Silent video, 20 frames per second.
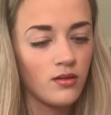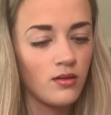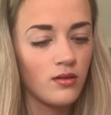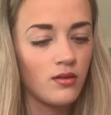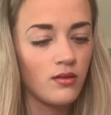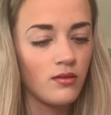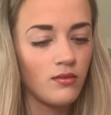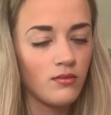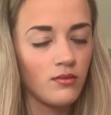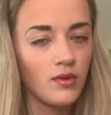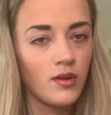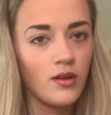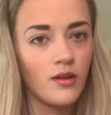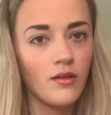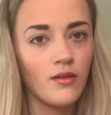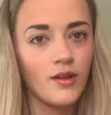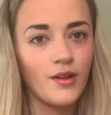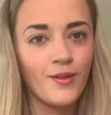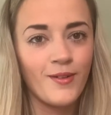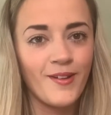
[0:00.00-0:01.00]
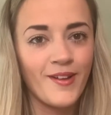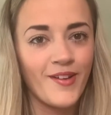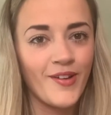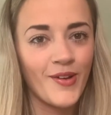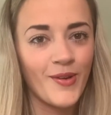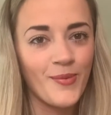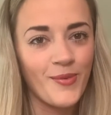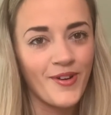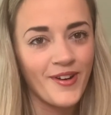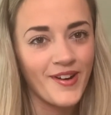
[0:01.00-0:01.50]
oh no, I don't know how
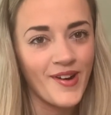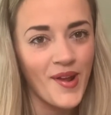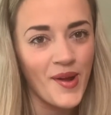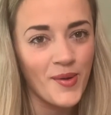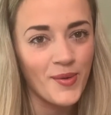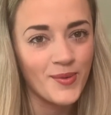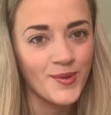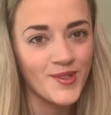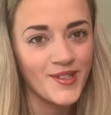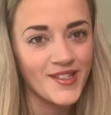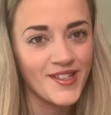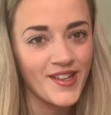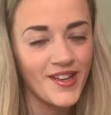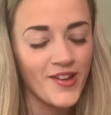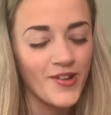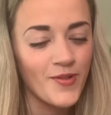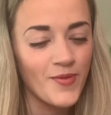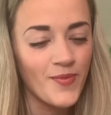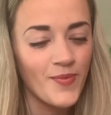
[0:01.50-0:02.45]
you pronounce it.